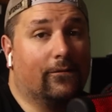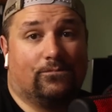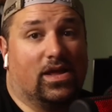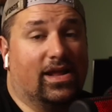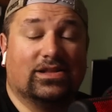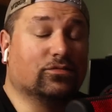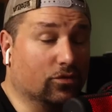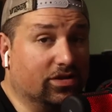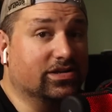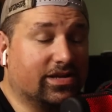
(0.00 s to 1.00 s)
and that's
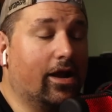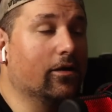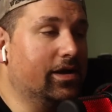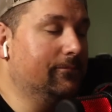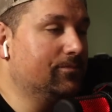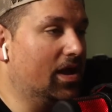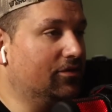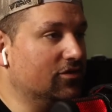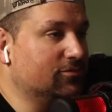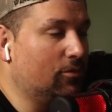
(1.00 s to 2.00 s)
really scary at
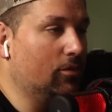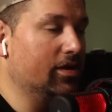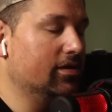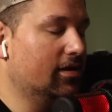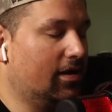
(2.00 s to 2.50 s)
this point.